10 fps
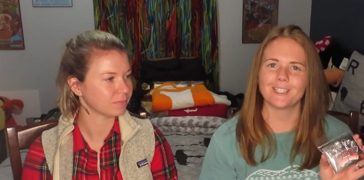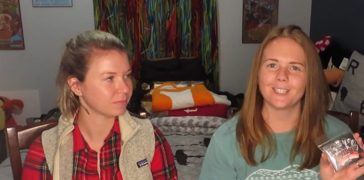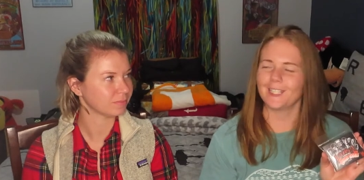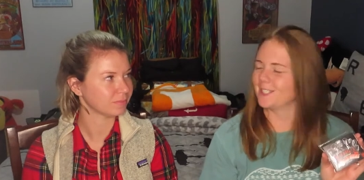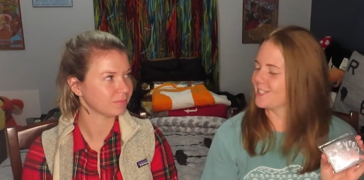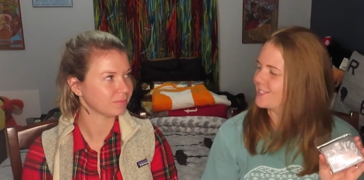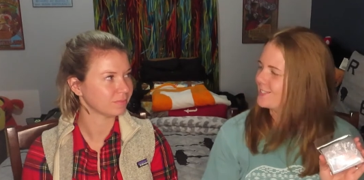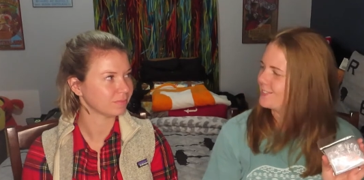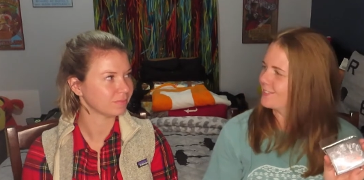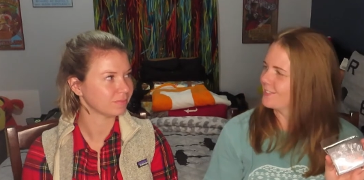Speaker 1: So I like this.
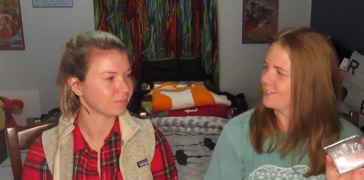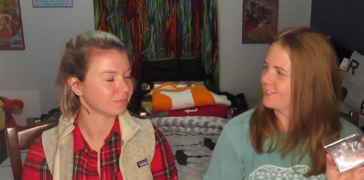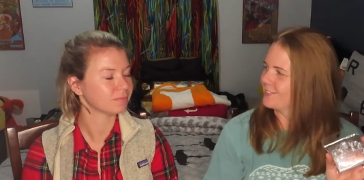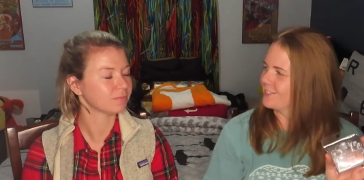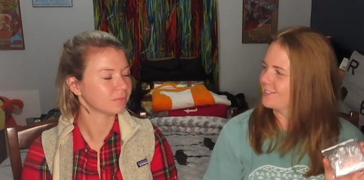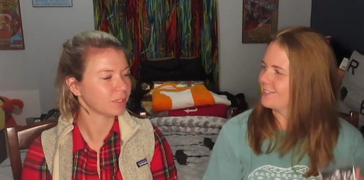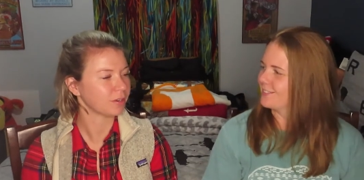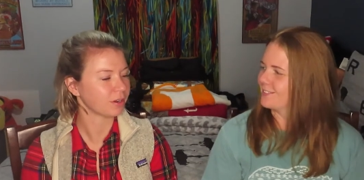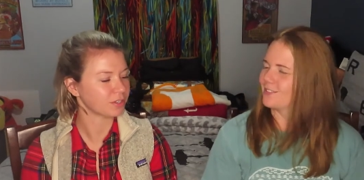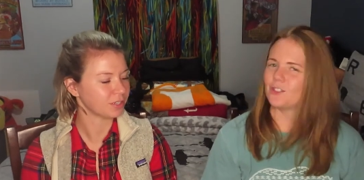
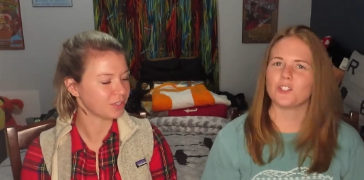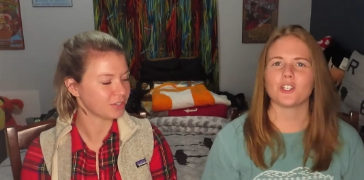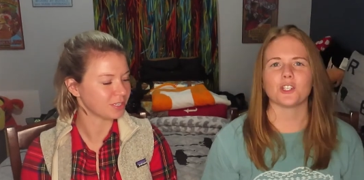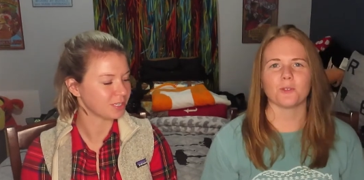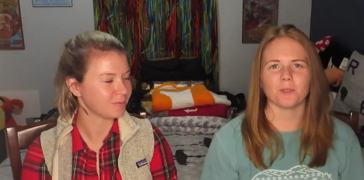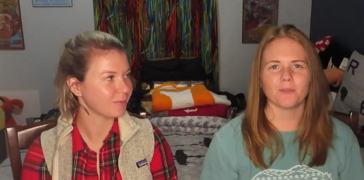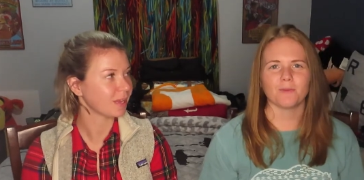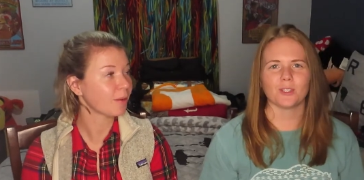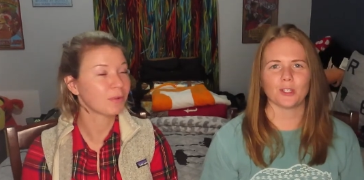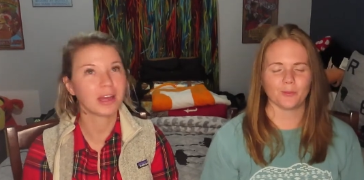She's judging me.
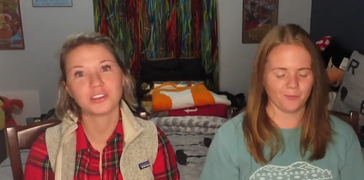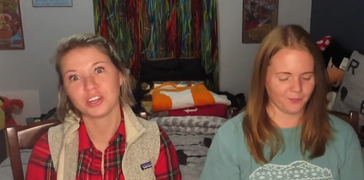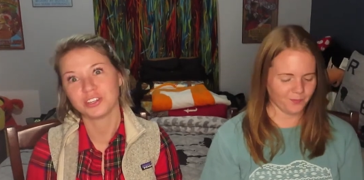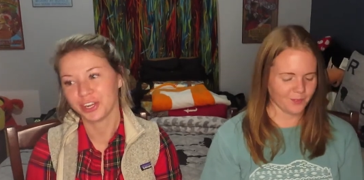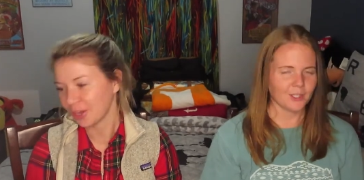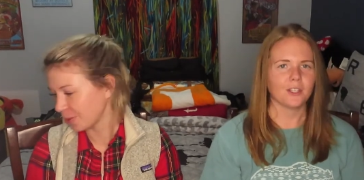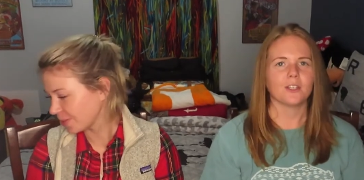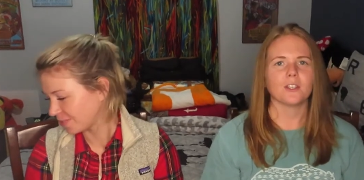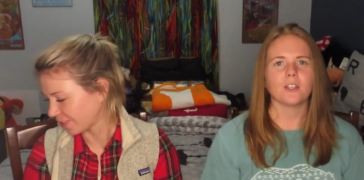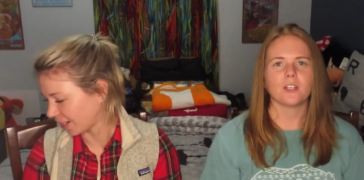So.
Speaker 2: I'm not judging
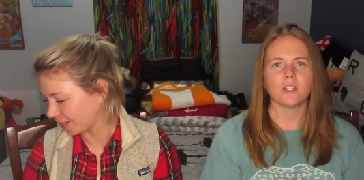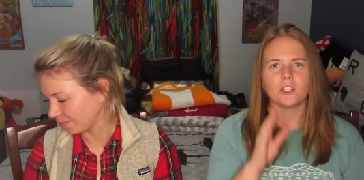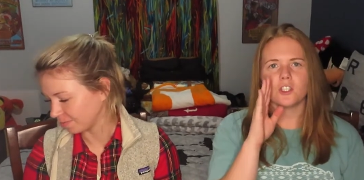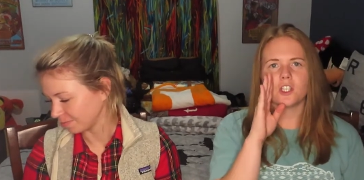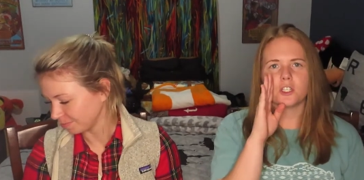you. It's fine.